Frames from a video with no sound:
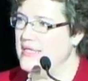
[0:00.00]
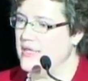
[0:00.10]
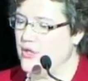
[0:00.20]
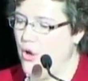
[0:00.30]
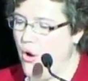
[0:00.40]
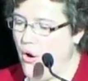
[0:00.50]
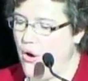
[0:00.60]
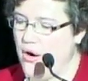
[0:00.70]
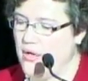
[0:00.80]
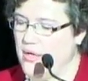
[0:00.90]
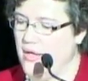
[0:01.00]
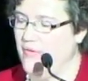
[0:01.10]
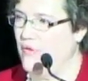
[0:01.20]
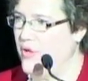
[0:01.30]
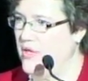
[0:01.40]
at the heart of
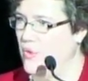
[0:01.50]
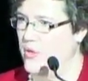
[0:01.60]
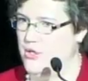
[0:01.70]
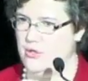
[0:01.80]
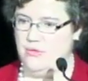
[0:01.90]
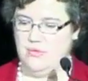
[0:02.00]
everything we do.